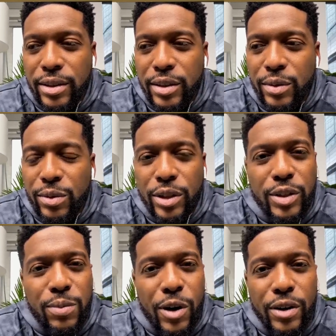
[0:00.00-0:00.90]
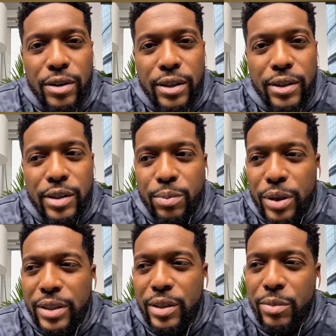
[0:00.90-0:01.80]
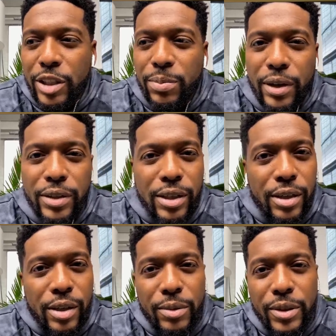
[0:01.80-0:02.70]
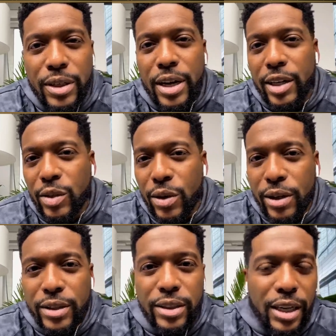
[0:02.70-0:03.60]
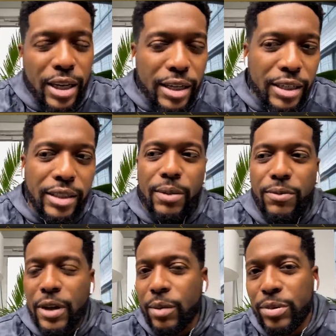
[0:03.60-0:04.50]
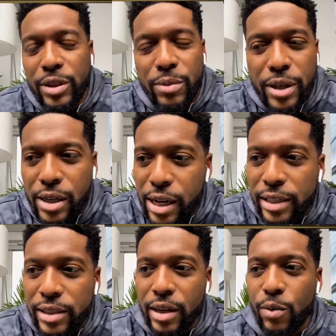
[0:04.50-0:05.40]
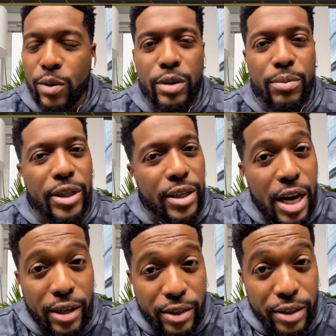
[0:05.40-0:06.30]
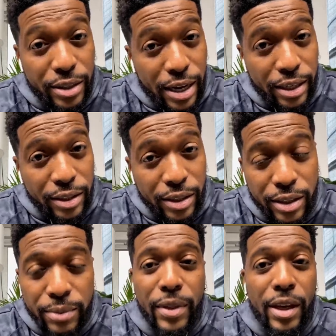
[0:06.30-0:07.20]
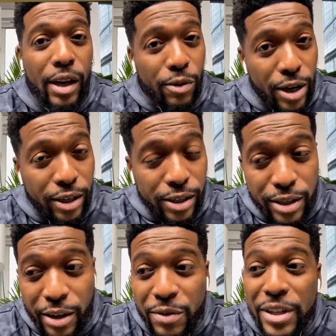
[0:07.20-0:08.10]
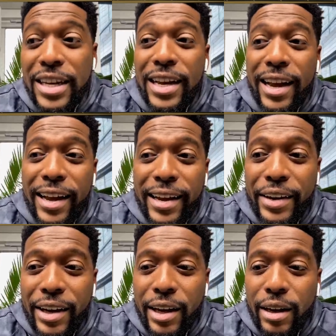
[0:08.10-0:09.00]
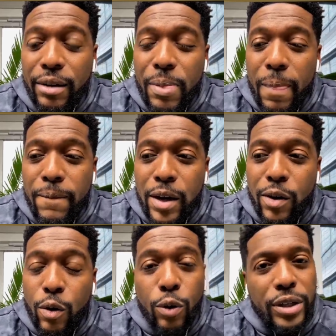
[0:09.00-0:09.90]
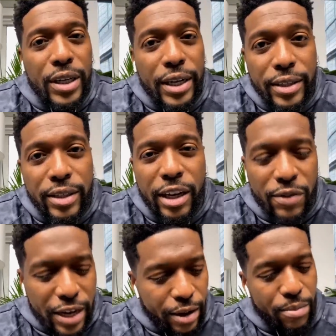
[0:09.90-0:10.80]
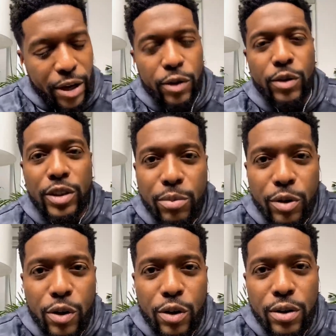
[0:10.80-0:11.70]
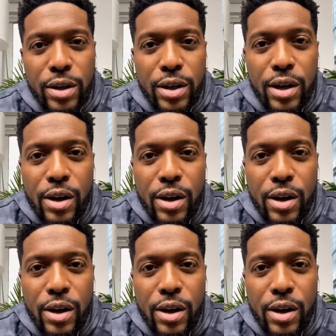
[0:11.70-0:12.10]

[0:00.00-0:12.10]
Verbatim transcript: just really smart. I was the president of my Spanish club, as a National Honor Society, top five percent of my class, and I wanted to be a doctor, actually, ironically enough, and uh, or a dentist. I even had a medical symbol on